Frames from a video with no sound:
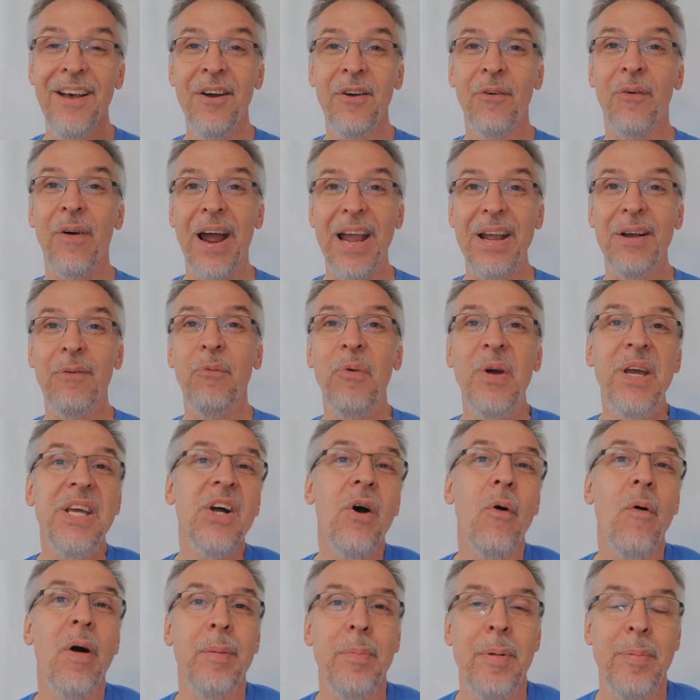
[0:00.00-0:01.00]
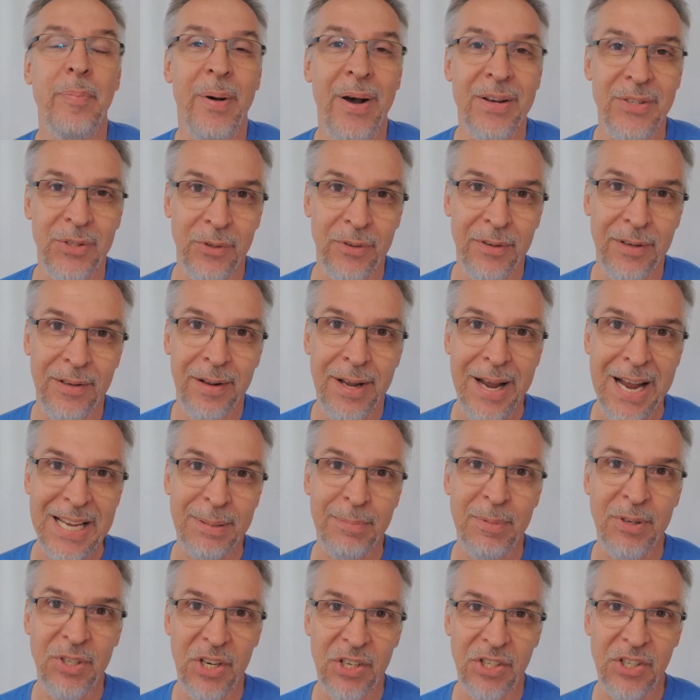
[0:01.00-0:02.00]
right? We don't want to be puzzled as
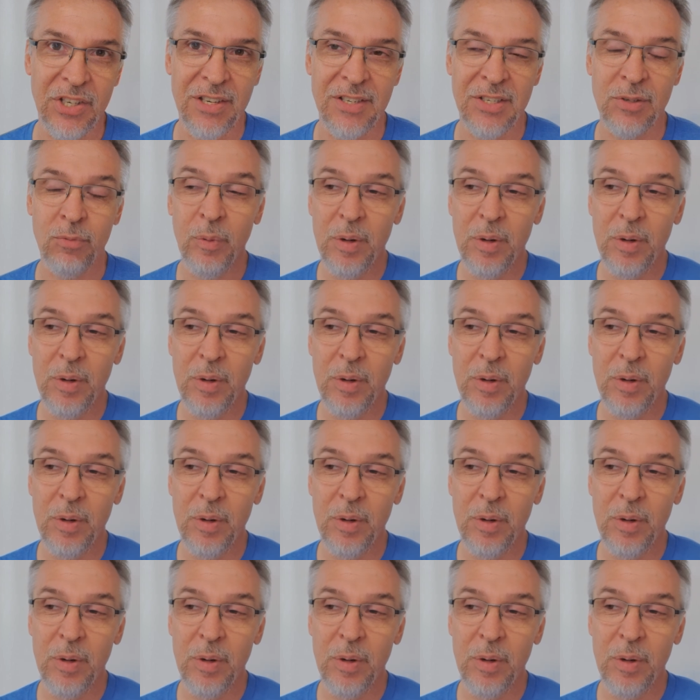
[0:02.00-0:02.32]
magicians.